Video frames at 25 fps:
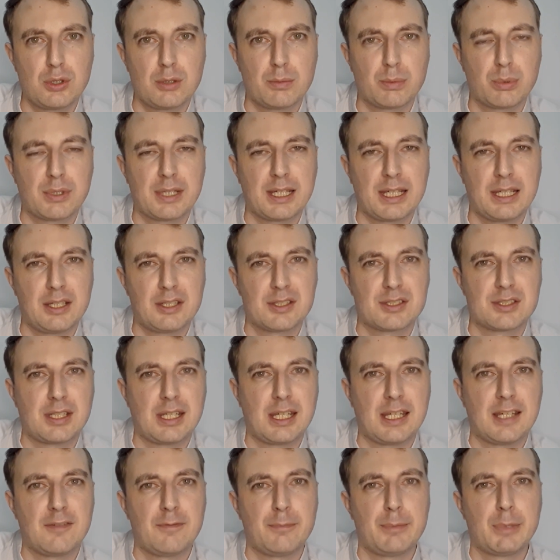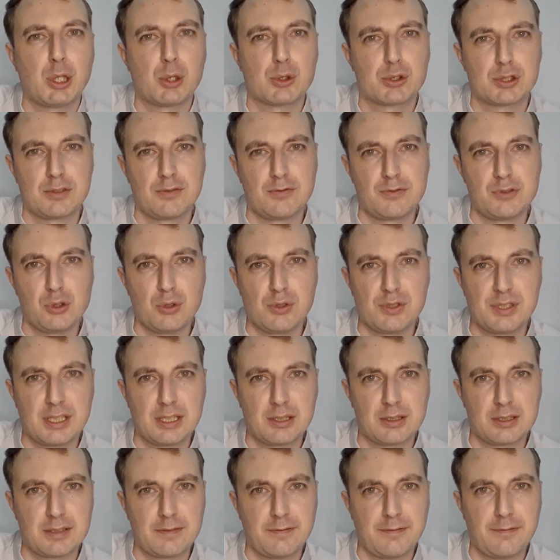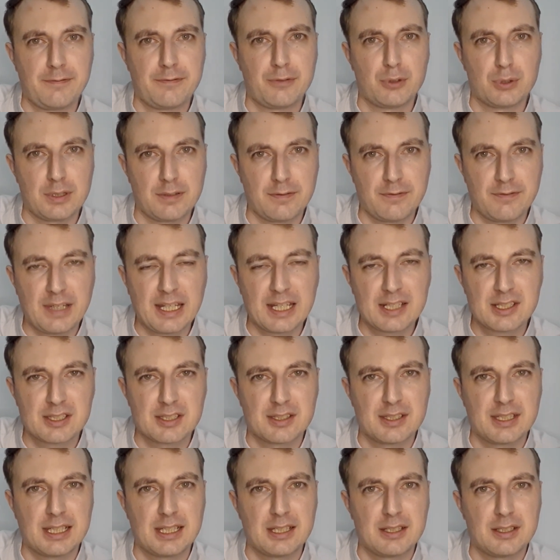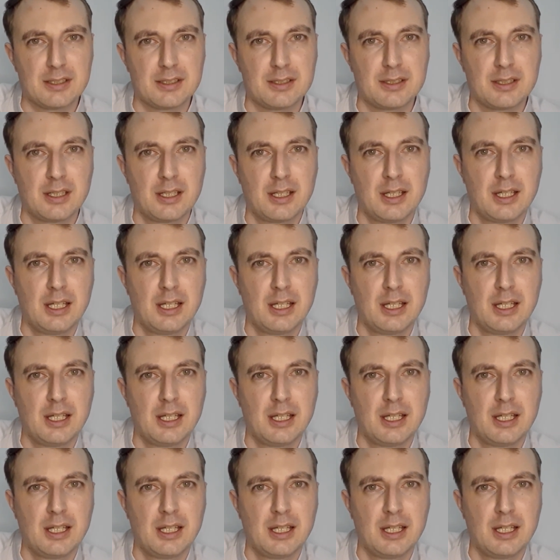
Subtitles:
the plan is to have most of New Zealand fully vaccinated.